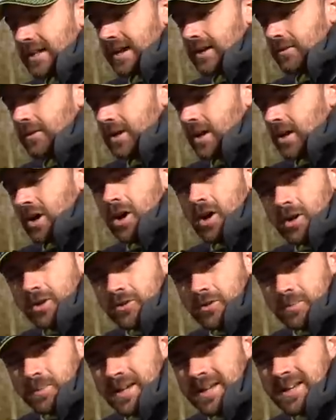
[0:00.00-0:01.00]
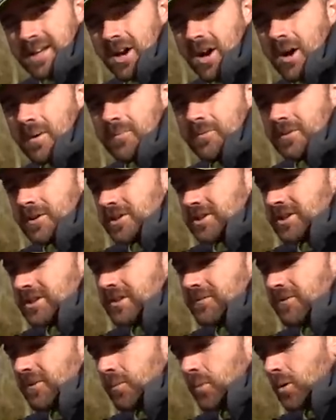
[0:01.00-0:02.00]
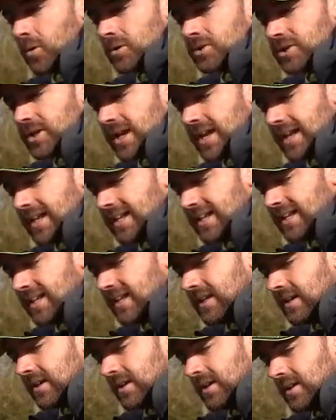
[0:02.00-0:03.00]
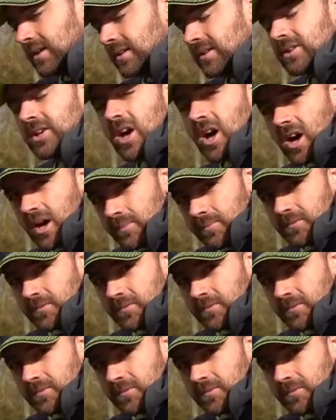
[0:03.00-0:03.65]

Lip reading: Now, I do a bit of carp fishing. If you watch any carp